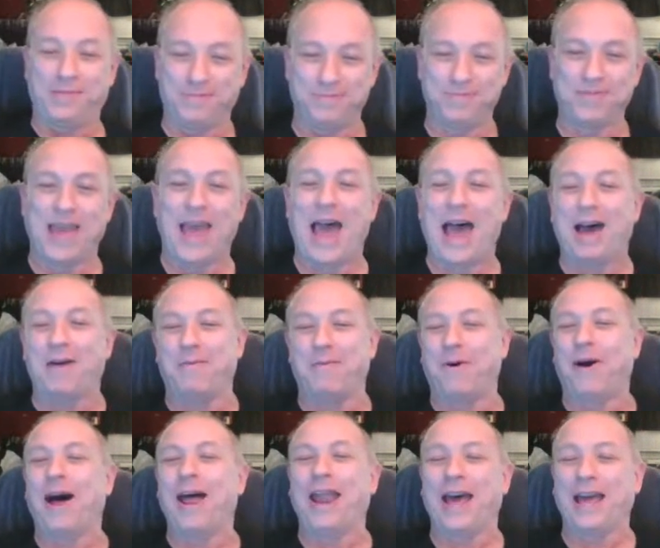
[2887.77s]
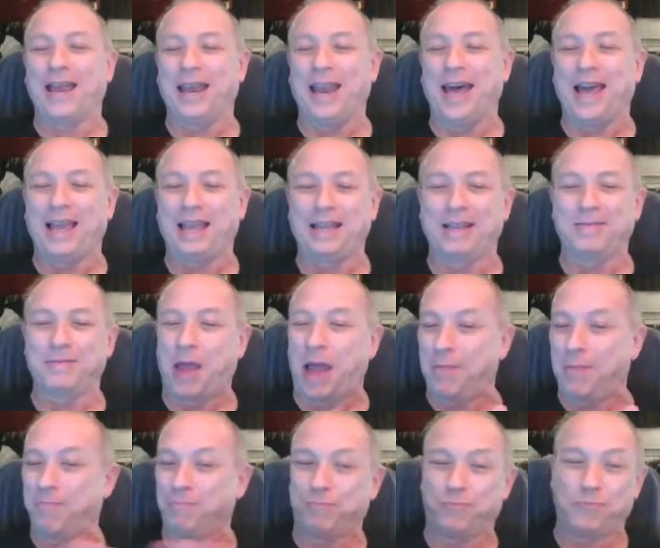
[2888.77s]
That one I like.
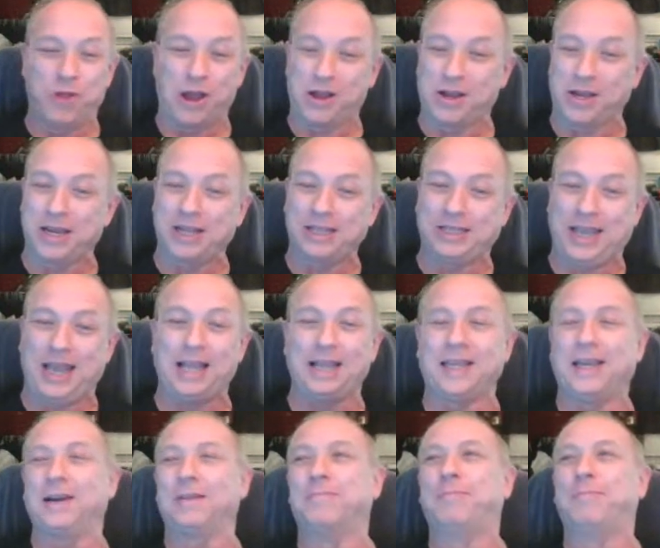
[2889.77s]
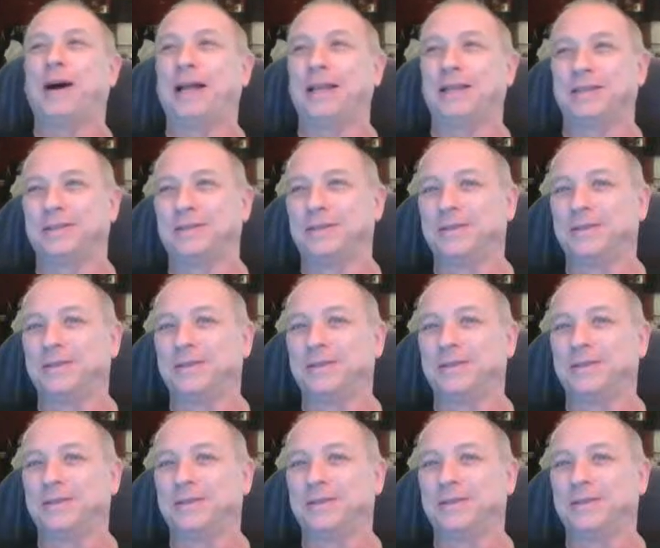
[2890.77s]
I'm not going to tell you, but